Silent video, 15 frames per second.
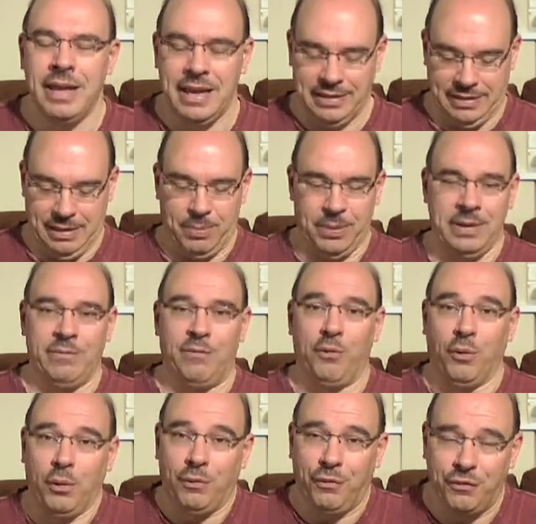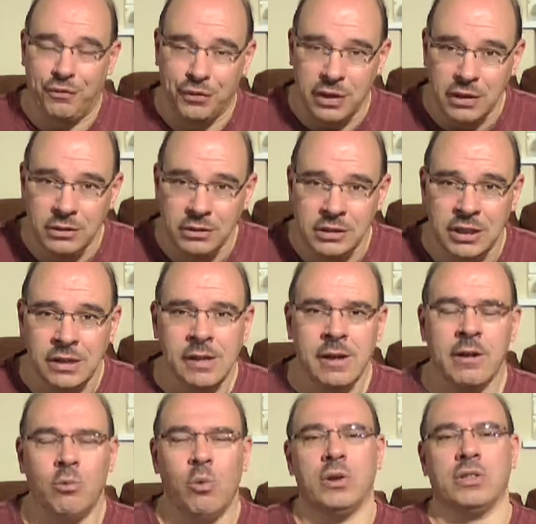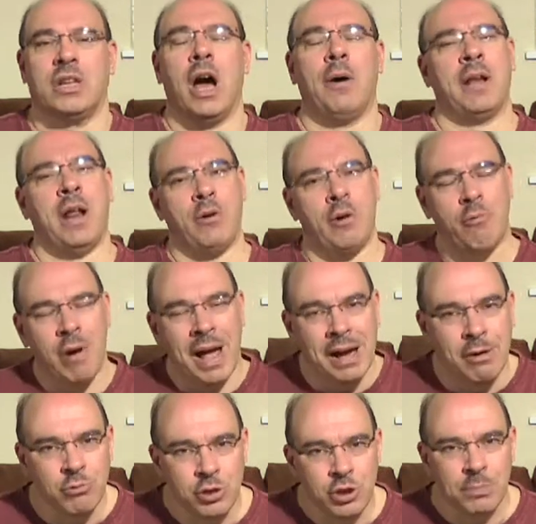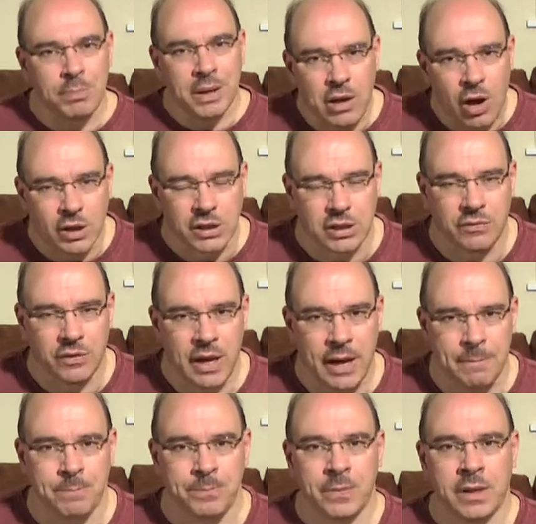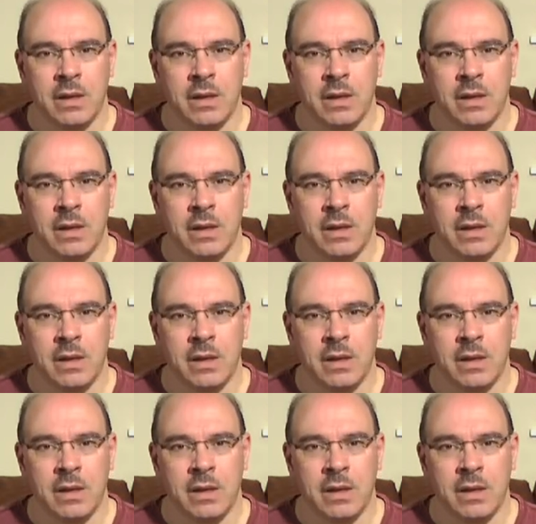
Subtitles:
Is it being fulfilled? What's going on around you because of it?